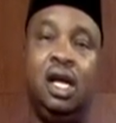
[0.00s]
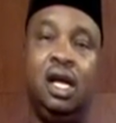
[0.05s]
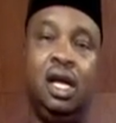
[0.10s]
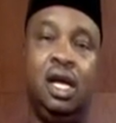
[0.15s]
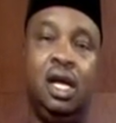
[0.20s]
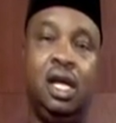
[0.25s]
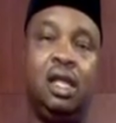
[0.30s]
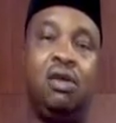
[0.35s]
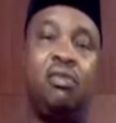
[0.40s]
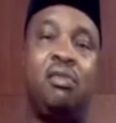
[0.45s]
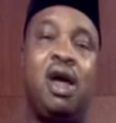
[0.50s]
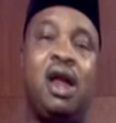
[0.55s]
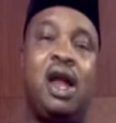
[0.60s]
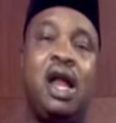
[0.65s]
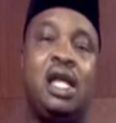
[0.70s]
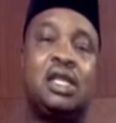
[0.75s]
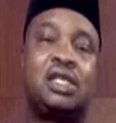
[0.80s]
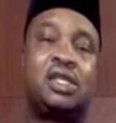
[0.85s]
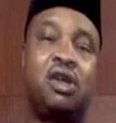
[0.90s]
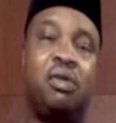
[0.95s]
human
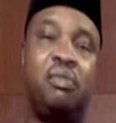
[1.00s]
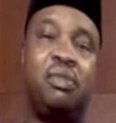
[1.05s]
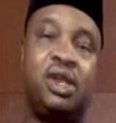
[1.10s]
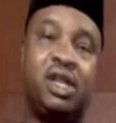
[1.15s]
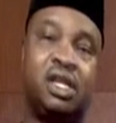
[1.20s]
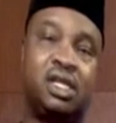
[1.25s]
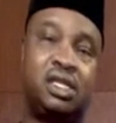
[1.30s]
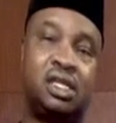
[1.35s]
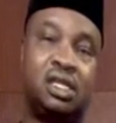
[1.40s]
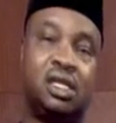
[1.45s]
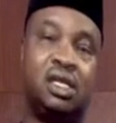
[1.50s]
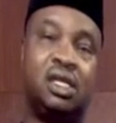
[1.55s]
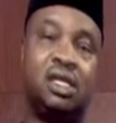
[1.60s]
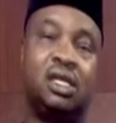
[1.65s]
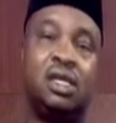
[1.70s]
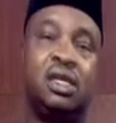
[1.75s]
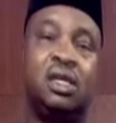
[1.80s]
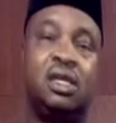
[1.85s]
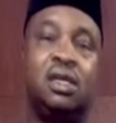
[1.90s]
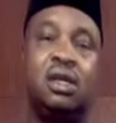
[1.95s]
rights
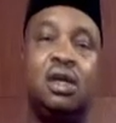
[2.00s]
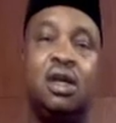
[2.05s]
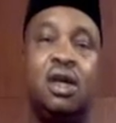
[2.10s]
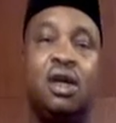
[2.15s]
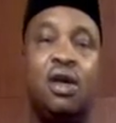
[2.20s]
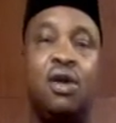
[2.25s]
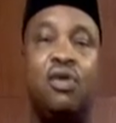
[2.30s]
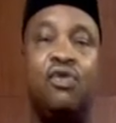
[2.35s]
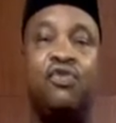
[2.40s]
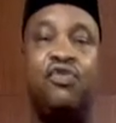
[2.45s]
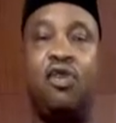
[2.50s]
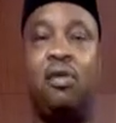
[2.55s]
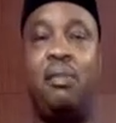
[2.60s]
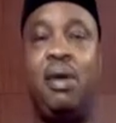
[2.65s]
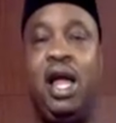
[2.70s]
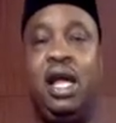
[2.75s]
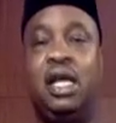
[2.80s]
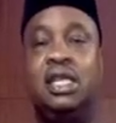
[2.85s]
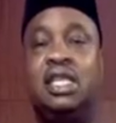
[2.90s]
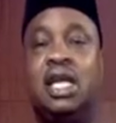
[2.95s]
community, former
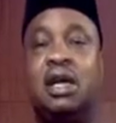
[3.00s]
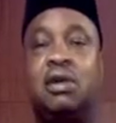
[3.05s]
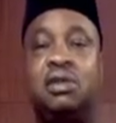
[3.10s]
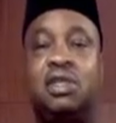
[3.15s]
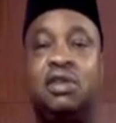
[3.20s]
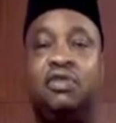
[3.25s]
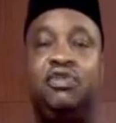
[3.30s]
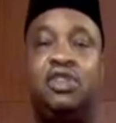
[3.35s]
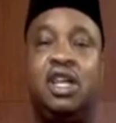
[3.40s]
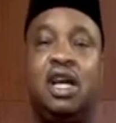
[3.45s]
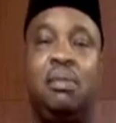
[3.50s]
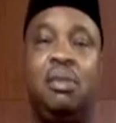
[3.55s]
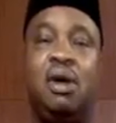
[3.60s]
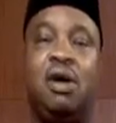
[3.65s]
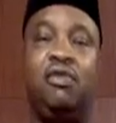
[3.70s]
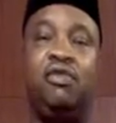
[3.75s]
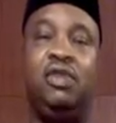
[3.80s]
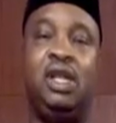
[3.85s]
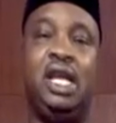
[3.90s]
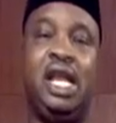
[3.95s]
executive chairman
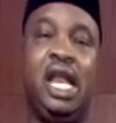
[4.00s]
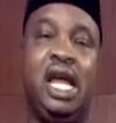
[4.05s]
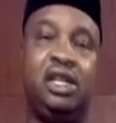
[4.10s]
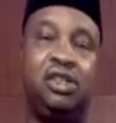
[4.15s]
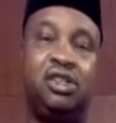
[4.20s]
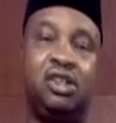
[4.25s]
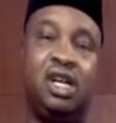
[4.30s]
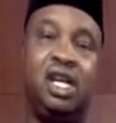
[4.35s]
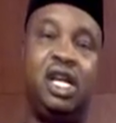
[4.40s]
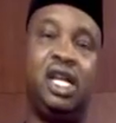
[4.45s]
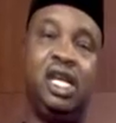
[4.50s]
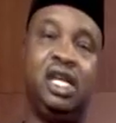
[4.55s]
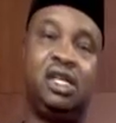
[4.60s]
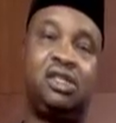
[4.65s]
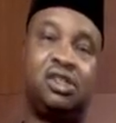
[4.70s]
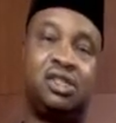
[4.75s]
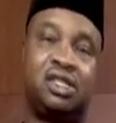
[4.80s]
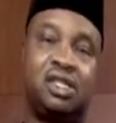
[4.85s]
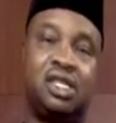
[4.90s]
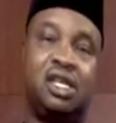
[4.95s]
of the Nigerian
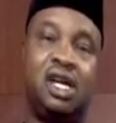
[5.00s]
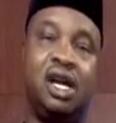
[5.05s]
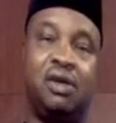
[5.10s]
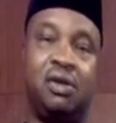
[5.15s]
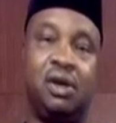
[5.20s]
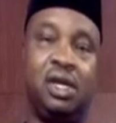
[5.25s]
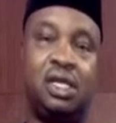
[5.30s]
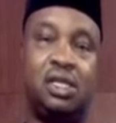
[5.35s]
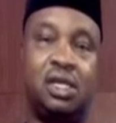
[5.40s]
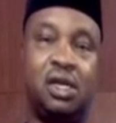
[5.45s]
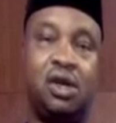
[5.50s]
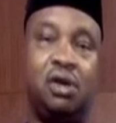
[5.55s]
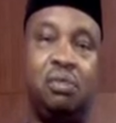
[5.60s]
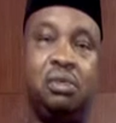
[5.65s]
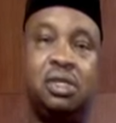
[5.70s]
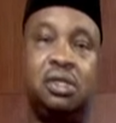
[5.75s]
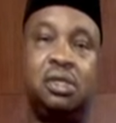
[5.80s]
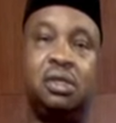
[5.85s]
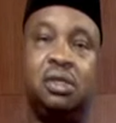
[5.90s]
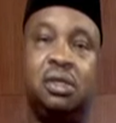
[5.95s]
Electricity Regulatory
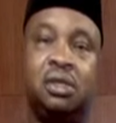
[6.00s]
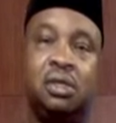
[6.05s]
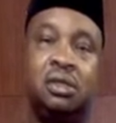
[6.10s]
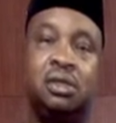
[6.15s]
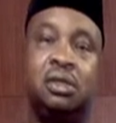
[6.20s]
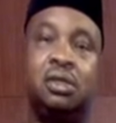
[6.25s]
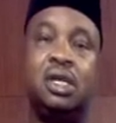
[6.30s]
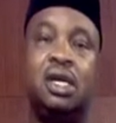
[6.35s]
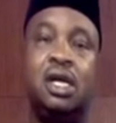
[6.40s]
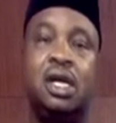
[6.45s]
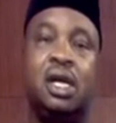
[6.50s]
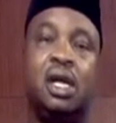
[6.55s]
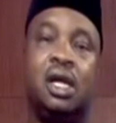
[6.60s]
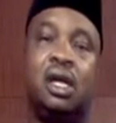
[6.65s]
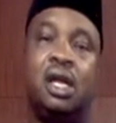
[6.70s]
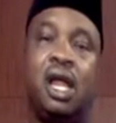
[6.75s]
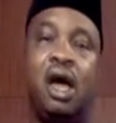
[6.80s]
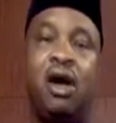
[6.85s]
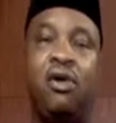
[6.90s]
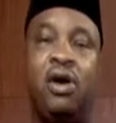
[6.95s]
Commission,
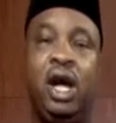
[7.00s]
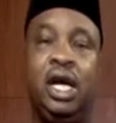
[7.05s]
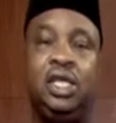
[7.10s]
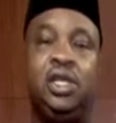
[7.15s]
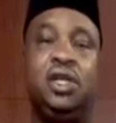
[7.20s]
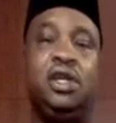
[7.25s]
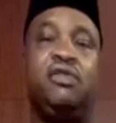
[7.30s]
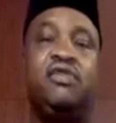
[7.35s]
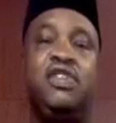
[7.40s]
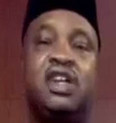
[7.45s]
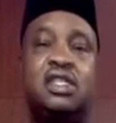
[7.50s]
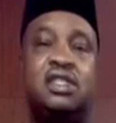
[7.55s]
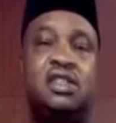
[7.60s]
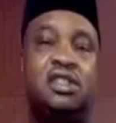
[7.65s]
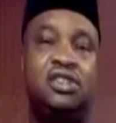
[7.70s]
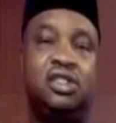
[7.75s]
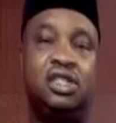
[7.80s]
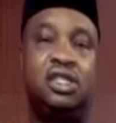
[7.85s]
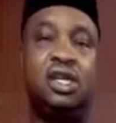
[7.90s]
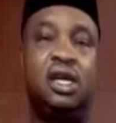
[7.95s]
now a university
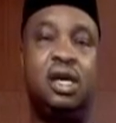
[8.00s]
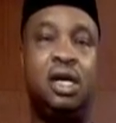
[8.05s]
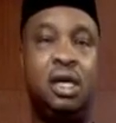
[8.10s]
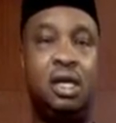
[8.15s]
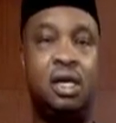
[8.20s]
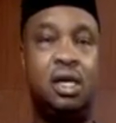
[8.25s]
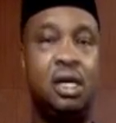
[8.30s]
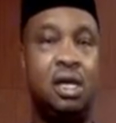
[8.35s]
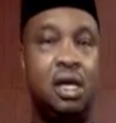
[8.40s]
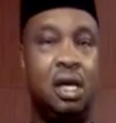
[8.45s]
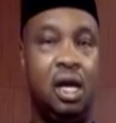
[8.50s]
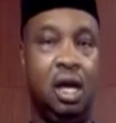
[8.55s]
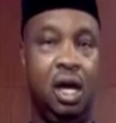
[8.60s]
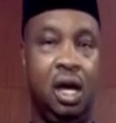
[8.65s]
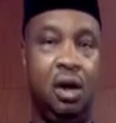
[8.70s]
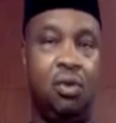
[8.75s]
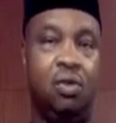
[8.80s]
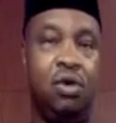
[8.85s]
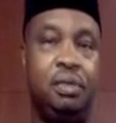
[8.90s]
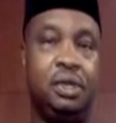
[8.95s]
teacher,
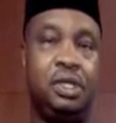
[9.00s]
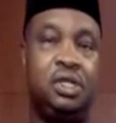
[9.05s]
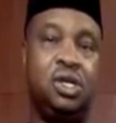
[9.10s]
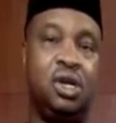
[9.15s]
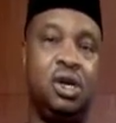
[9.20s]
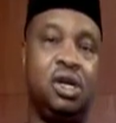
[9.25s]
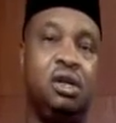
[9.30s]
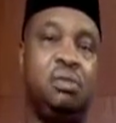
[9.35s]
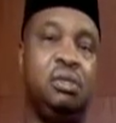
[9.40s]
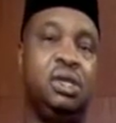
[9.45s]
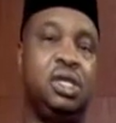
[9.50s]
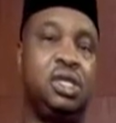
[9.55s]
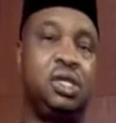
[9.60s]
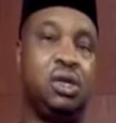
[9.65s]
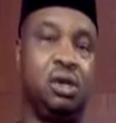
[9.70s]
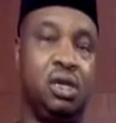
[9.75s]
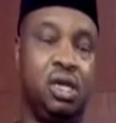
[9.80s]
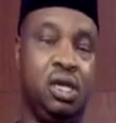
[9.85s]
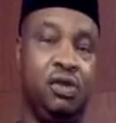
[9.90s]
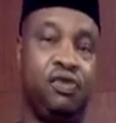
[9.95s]
will be joining me
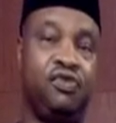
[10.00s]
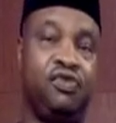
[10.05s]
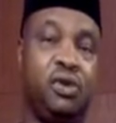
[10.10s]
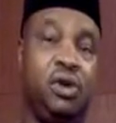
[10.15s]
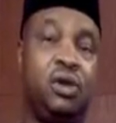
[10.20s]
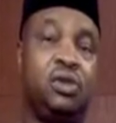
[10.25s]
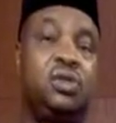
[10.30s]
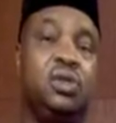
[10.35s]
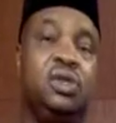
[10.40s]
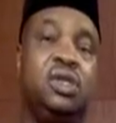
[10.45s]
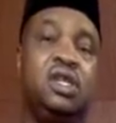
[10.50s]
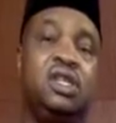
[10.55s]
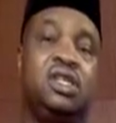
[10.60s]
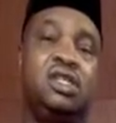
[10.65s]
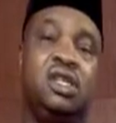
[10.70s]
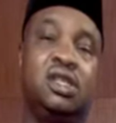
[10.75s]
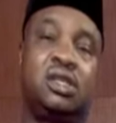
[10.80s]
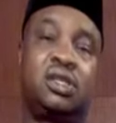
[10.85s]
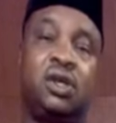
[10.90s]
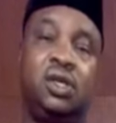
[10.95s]
shortly for today's
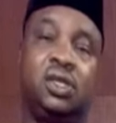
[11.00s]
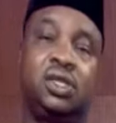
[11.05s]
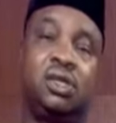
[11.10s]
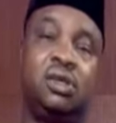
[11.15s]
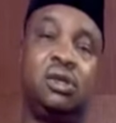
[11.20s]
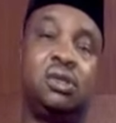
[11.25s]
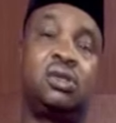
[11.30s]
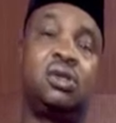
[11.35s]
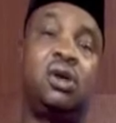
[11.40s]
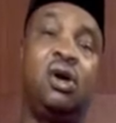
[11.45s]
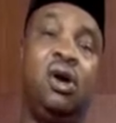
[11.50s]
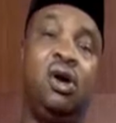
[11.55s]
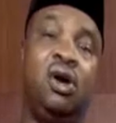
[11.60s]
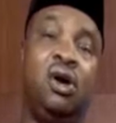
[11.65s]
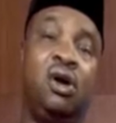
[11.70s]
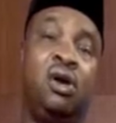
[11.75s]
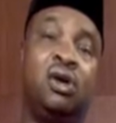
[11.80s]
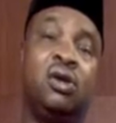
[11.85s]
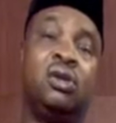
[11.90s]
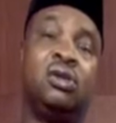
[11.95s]
discussions
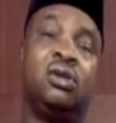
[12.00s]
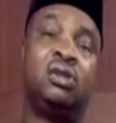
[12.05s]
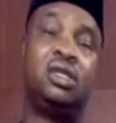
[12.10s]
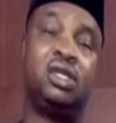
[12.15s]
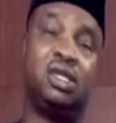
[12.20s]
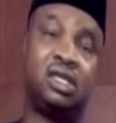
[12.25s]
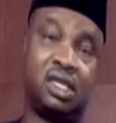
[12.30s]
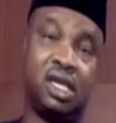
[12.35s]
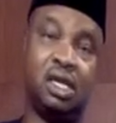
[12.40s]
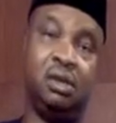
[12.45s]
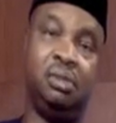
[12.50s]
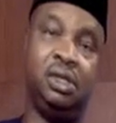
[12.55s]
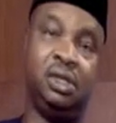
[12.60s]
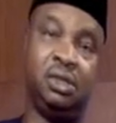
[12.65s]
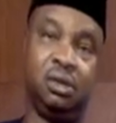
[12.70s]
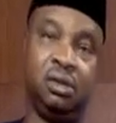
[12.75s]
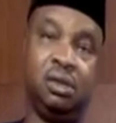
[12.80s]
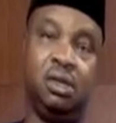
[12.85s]
on this same issue.